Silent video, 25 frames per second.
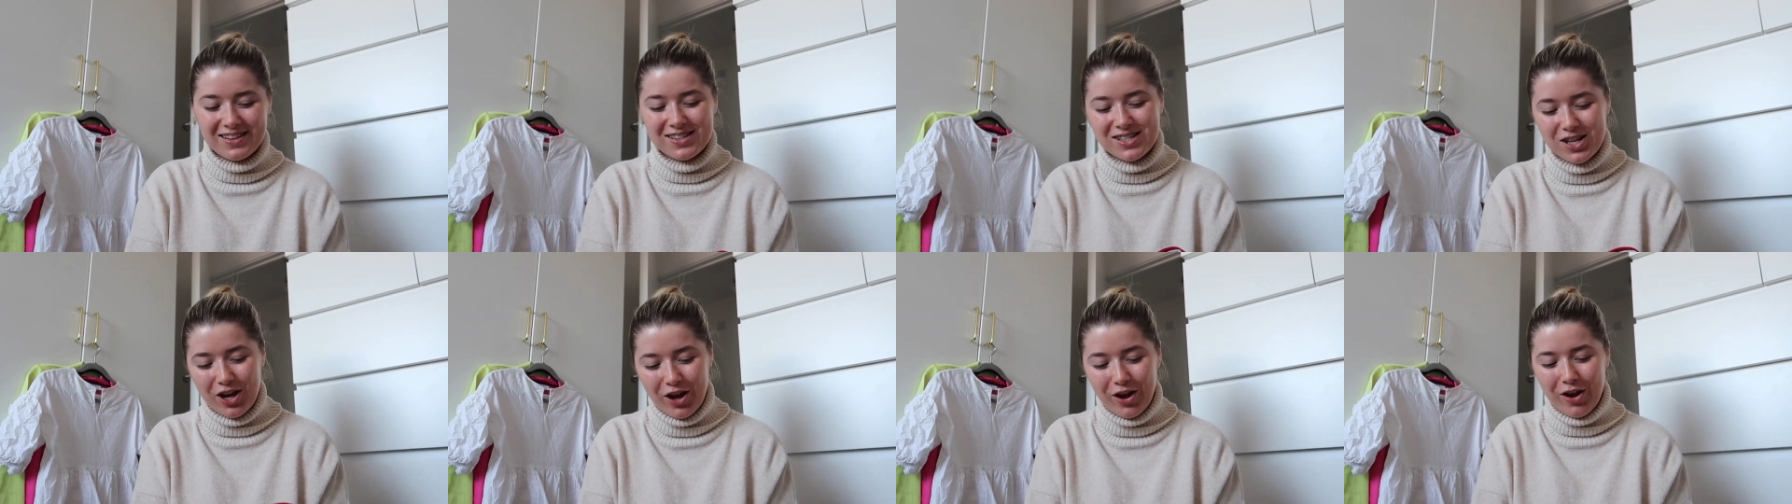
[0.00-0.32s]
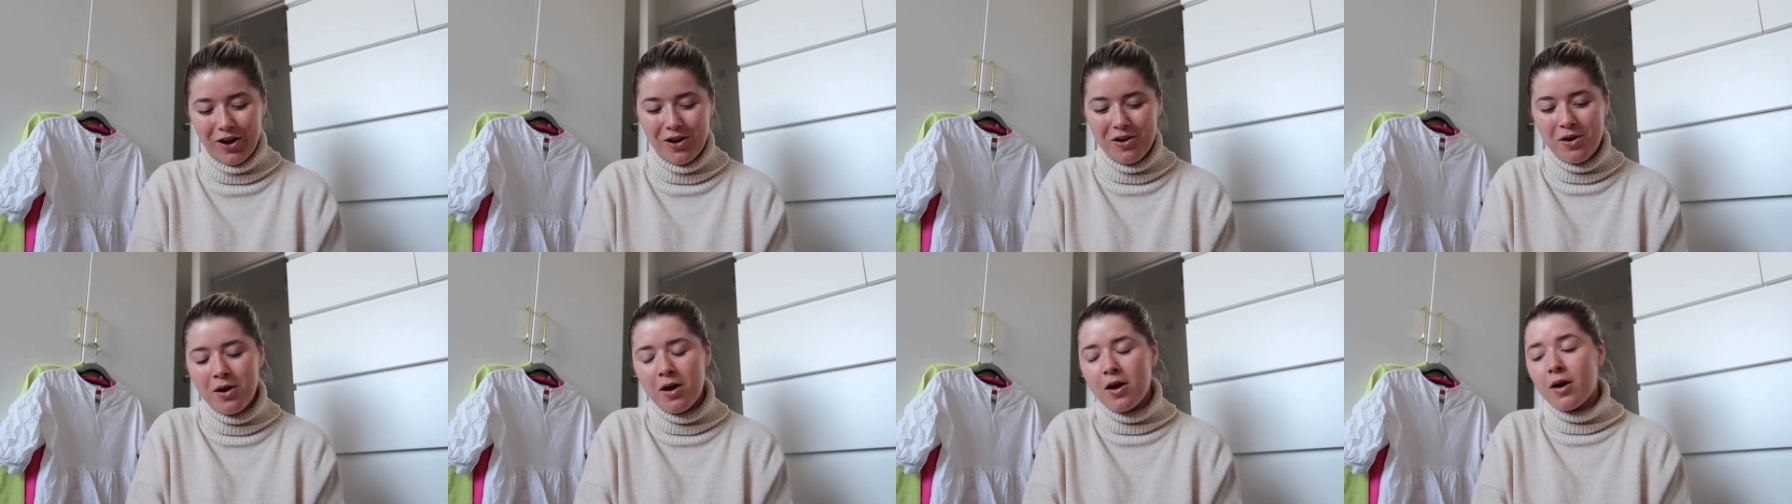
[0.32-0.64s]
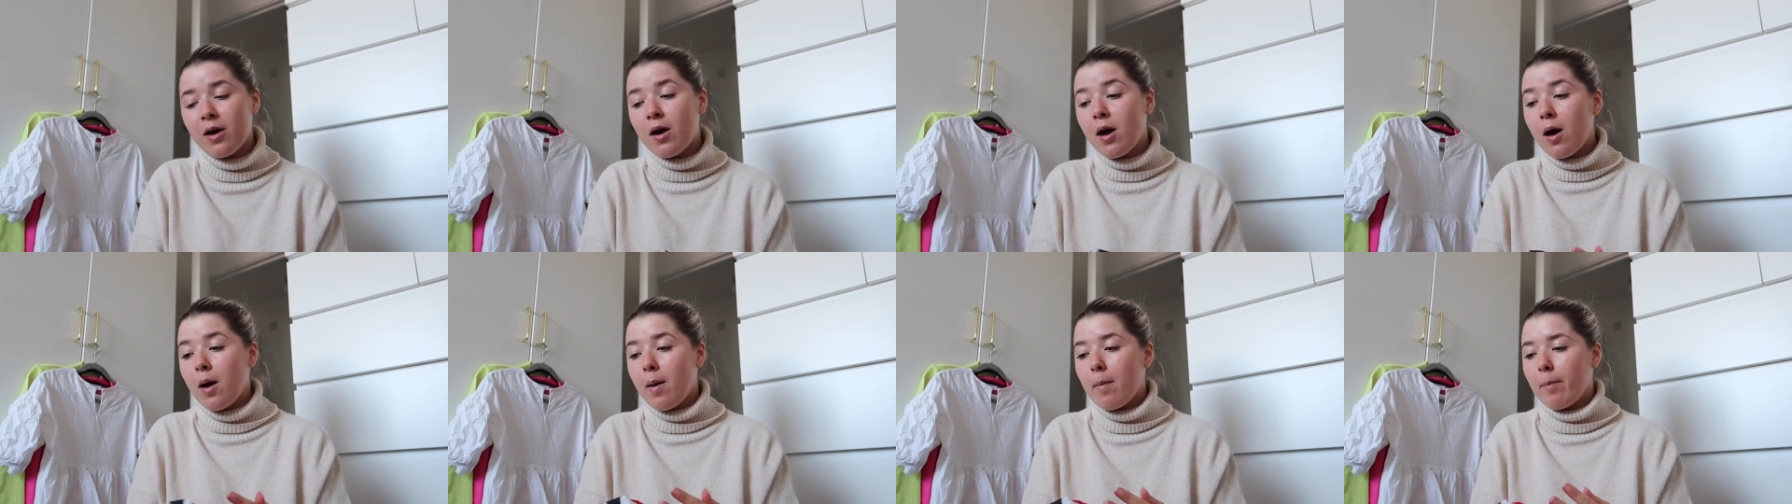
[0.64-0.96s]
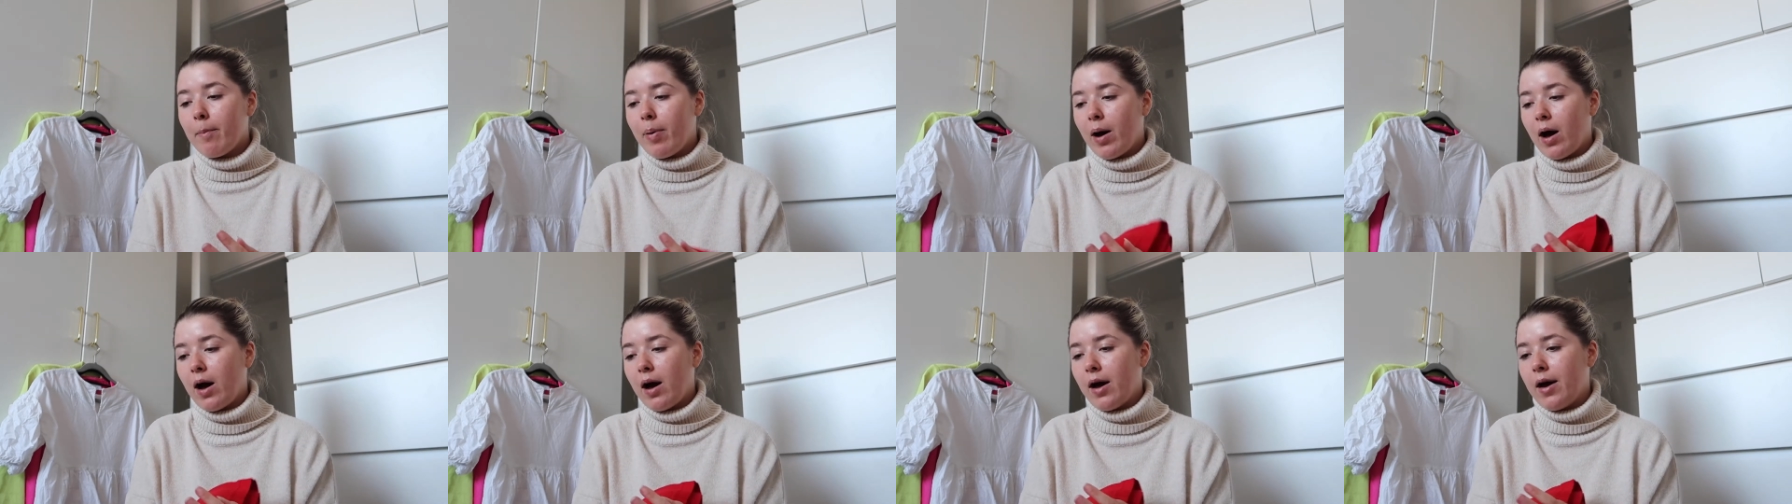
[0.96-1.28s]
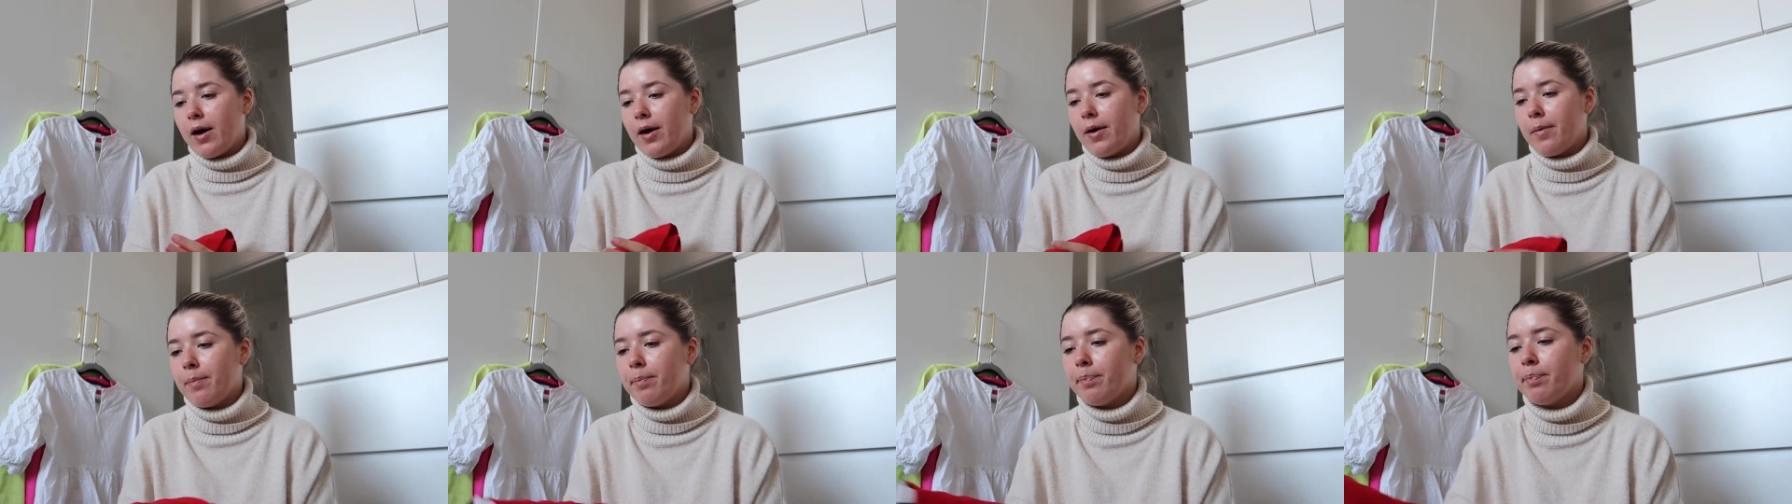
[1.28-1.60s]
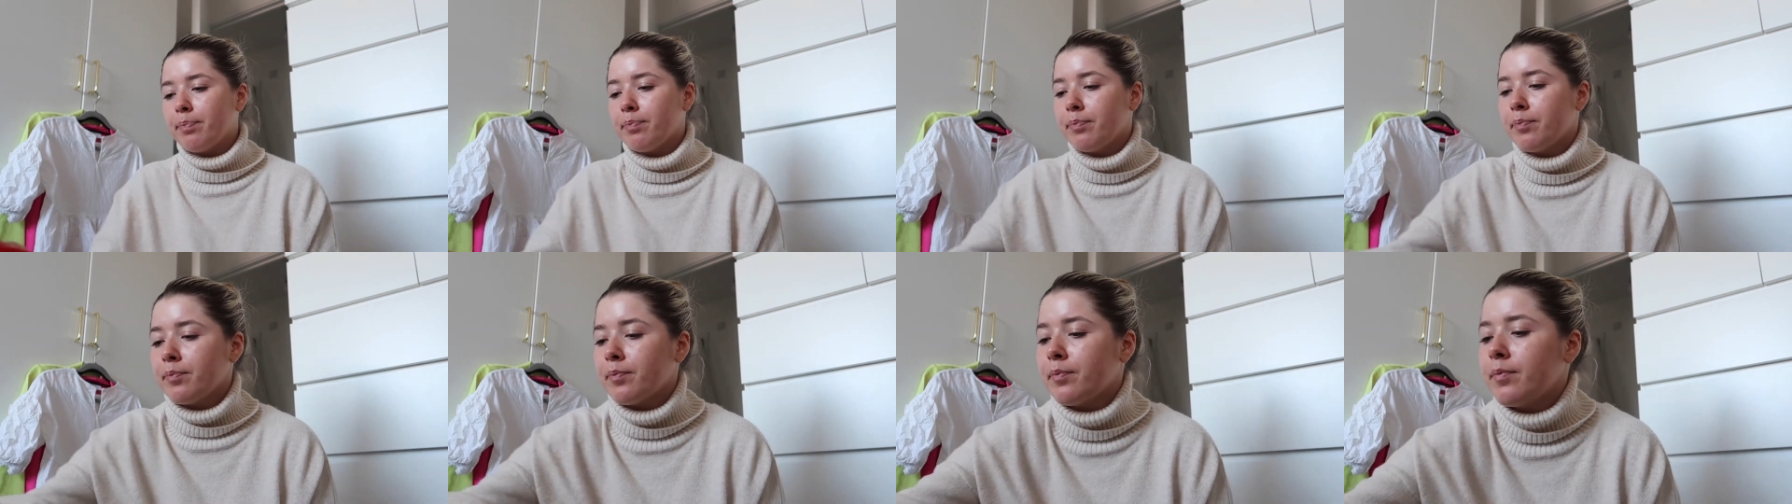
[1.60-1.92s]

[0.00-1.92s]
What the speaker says: two, but